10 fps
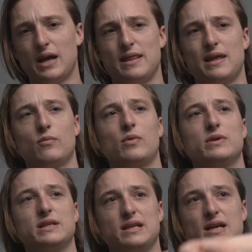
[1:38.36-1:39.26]
and then when we
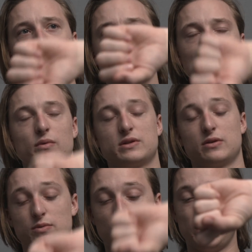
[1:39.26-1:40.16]
did the other end,
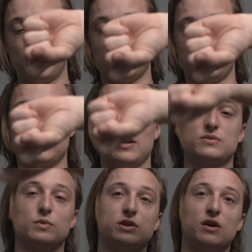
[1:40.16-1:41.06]
because one end would be
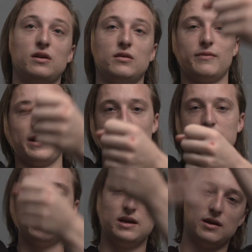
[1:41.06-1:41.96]
drenched, we'd turn it around,
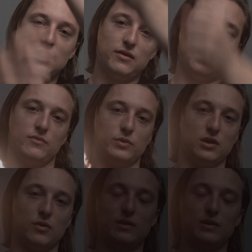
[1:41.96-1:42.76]
other end would go